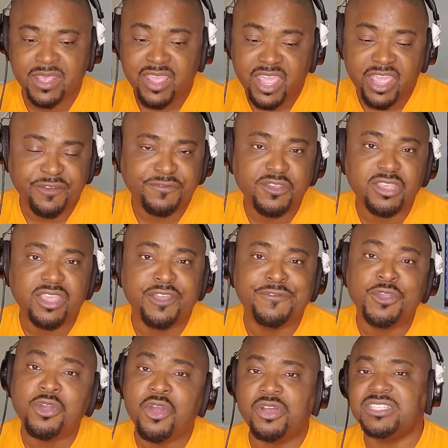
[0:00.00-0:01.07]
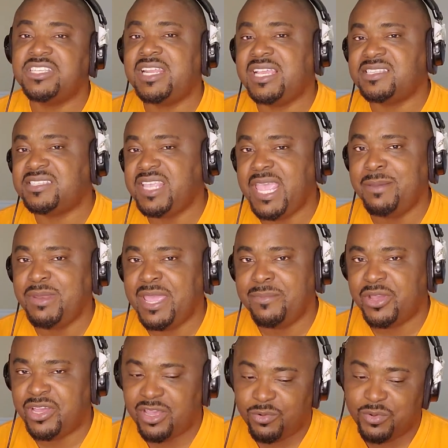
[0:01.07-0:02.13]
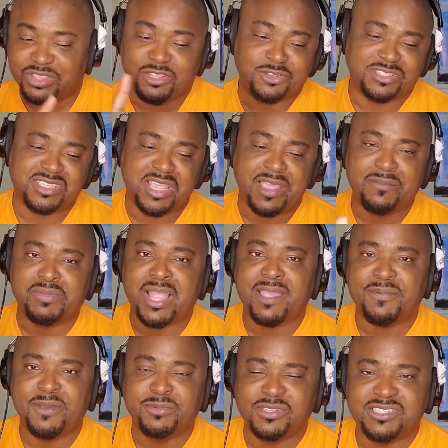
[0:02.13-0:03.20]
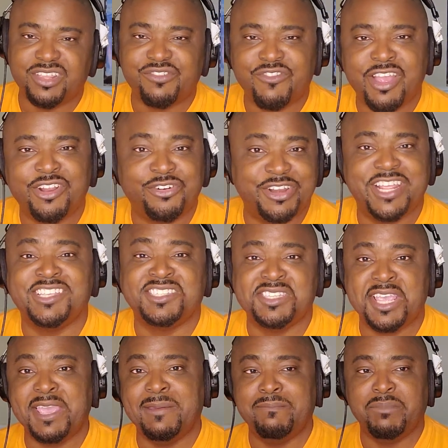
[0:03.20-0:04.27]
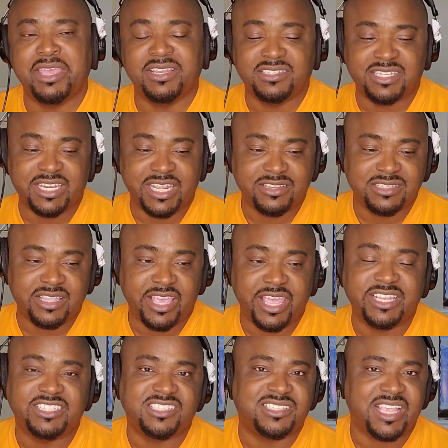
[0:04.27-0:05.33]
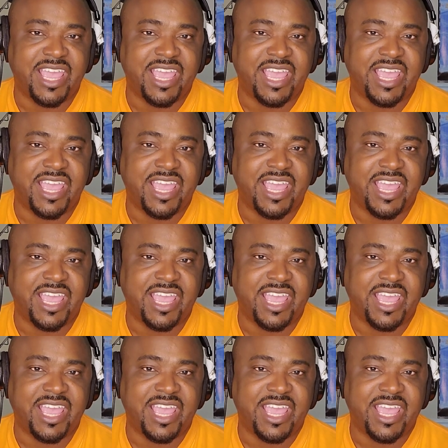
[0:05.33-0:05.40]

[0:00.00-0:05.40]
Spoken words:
If you go into that same neighborhood with those same black people sitting around on that same bench and just